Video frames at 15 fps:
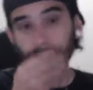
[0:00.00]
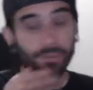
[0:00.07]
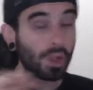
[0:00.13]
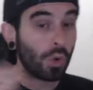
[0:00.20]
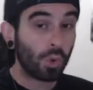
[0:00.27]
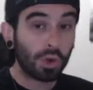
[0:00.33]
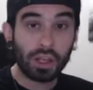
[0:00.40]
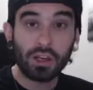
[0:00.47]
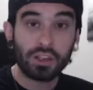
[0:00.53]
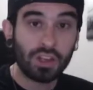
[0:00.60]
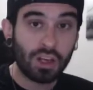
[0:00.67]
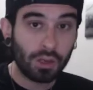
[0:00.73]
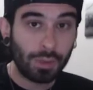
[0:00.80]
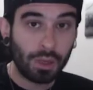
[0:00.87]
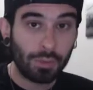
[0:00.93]
we're going to
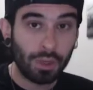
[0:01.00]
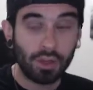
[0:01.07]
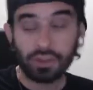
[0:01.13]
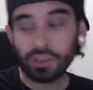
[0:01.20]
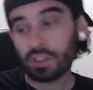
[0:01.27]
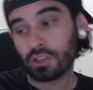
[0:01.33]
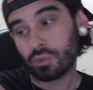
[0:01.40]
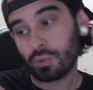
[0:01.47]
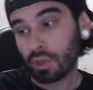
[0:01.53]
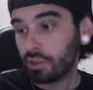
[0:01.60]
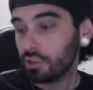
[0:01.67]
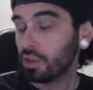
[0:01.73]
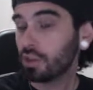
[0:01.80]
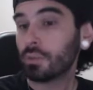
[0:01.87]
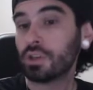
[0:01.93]
talk about politics, and we're going
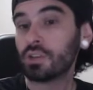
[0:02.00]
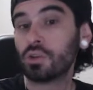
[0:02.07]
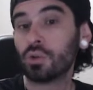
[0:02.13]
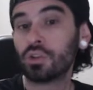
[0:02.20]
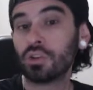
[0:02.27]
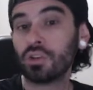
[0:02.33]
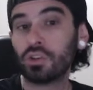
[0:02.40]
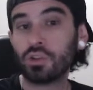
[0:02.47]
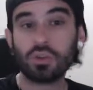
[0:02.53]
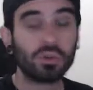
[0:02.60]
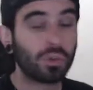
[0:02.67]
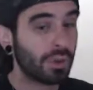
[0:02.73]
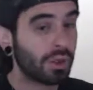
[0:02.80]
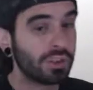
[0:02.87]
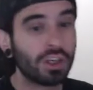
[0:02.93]
to talk about social issues,
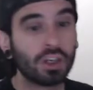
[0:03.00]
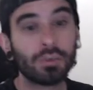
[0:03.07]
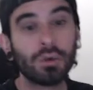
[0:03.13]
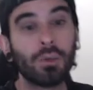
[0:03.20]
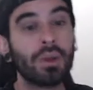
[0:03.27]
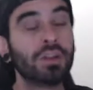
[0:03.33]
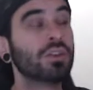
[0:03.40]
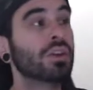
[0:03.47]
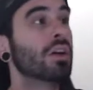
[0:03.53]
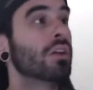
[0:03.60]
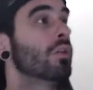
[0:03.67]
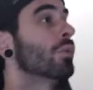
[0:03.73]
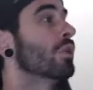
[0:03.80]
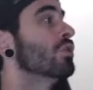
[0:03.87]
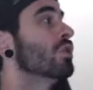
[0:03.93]
and we're going to talk about mental health,
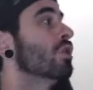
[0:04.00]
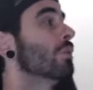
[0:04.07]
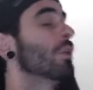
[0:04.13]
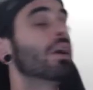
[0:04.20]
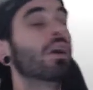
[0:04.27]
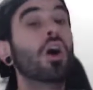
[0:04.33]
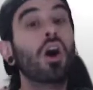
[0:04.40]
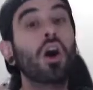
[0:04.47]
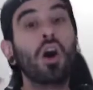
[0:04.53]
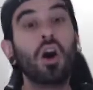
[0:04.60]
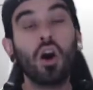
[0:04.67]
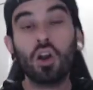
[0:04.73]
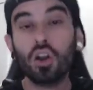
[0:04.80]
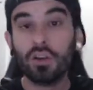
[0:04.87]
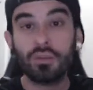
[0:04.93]
and we're going to talk about
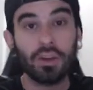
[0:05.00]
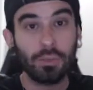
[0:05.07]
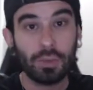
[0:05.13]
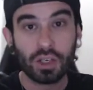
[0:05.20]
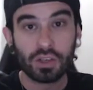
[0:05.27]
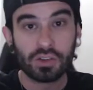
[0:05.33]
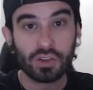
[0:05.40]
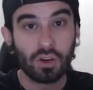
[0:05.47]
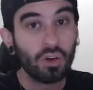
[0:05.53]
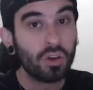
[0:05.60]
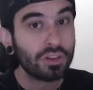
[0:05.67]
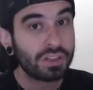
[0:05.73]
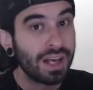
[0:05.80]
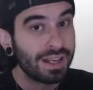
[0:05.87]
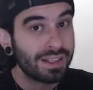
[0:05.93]
all of it, because it
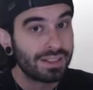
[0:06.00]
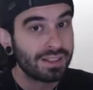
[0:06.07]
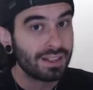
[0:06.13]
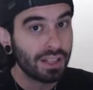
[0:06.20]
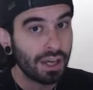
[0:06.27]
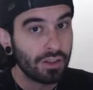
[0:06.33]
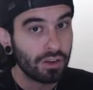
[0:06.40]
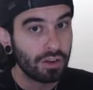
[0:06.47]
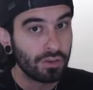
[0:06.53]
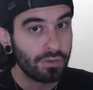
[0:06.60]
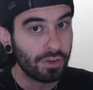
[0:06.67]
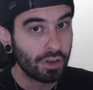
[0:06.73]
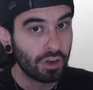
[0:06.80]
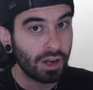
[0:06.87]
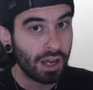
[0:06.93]
all ties together to
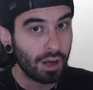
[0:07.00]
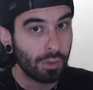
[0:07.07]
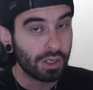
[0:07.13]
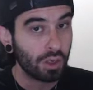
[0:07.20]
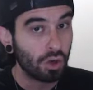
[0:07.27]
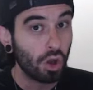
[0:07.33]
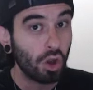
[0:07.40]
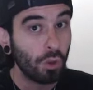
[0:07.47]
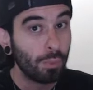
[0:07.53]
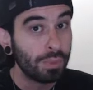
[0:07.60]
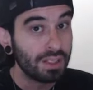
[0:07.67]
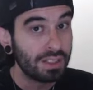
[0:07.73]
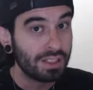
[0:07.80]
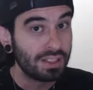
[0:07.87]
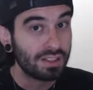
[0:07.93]
figure out how we can all
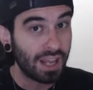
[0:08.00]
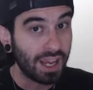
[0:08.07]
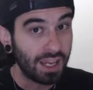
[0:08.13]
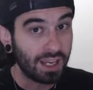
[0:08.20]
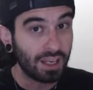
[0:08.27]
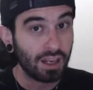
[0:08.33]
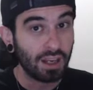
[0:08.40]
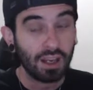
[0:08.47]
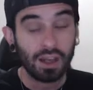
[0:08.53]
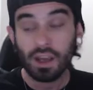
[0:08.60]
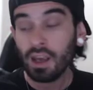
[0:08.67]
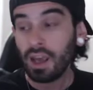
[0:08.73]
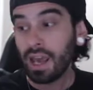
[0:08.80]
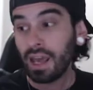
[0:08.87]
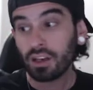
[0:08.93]
be sane
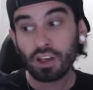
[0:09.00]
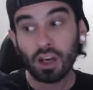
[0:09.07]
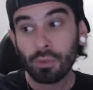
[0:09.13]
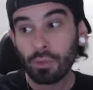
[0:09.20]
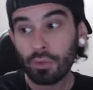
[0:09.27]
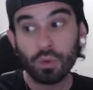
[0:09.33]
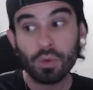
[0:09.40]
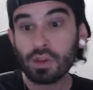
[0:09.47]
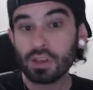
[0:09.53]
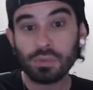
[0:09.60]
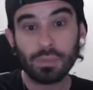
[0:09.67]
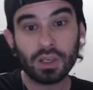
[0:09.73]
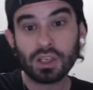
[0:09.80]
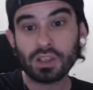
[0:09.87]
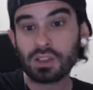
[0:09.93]
and come through this.
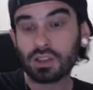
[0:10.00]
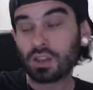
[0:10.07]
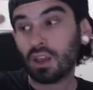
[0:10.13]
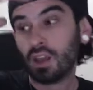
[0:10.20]
Because